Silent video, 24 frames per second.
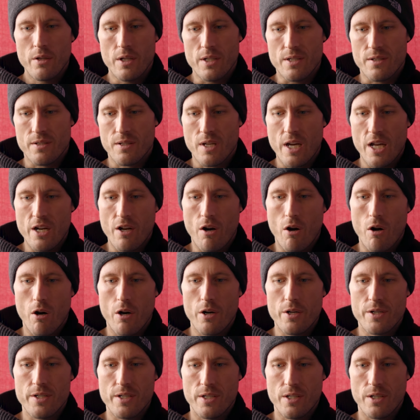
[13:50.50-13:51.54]
It's kind of
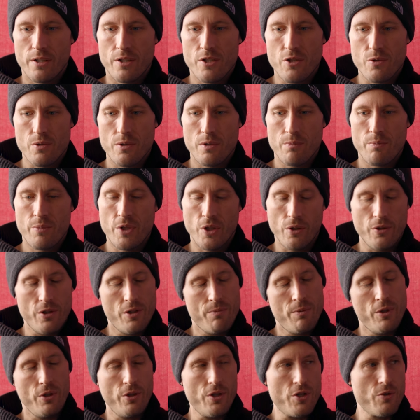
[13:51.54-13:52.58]
hard to pill,
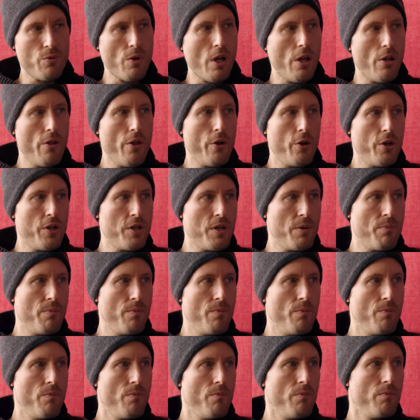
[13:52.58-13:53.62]
pill to swallow though to
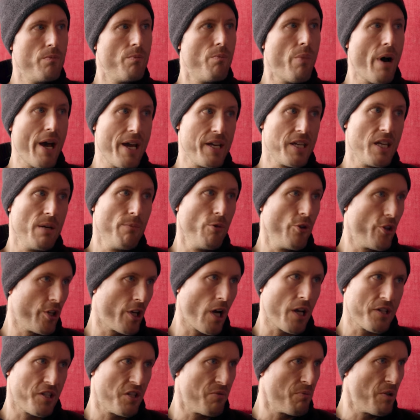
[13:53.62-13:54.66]
buy a gimbal that
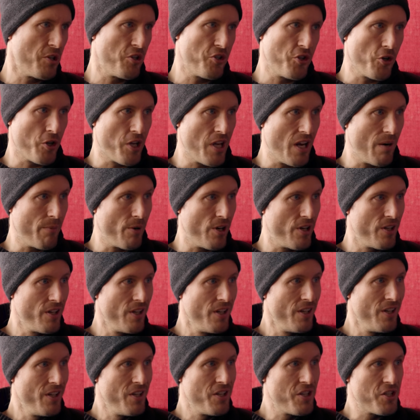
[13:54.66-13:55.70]
costs as much as your camera.
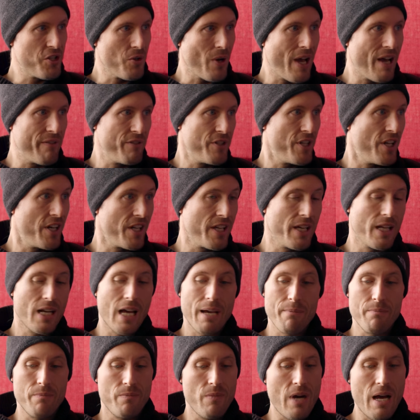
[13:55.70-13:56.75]
Right. So I haven't done it yet.
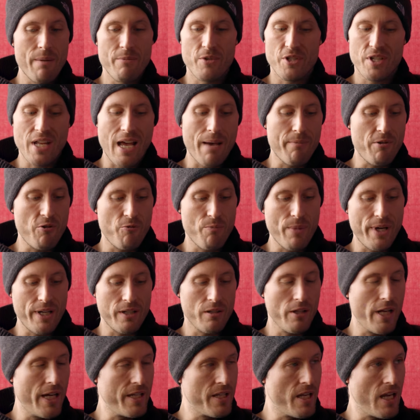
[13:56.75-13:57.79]
I'm I'm just happy with my
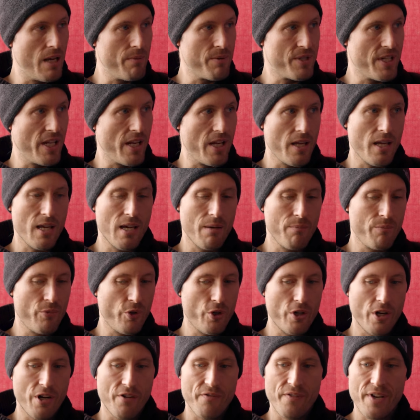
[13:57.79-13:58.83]
GlideCam, Steadicam.
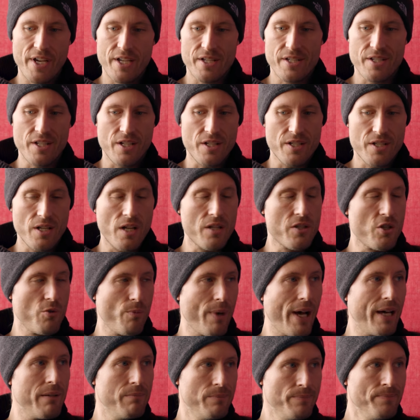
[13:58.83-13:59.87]
Put it on a vest, and it's not too
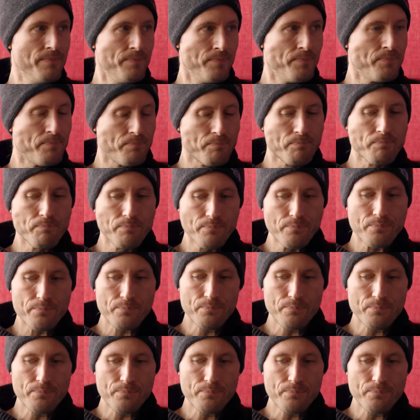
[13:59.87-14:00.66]
bad. Yeah. Okay.